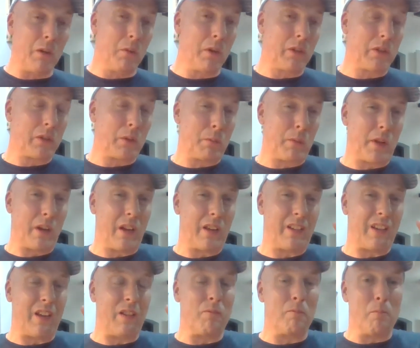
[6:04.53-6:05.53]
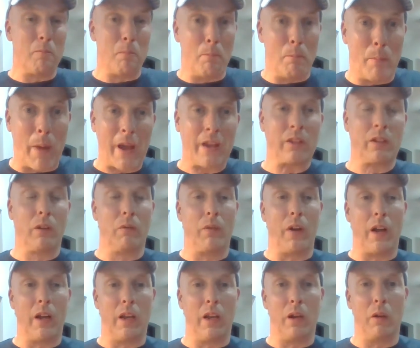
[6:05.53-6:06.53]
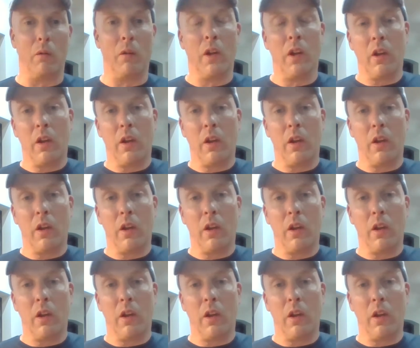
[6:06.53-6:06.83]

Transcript: want something that's even better value,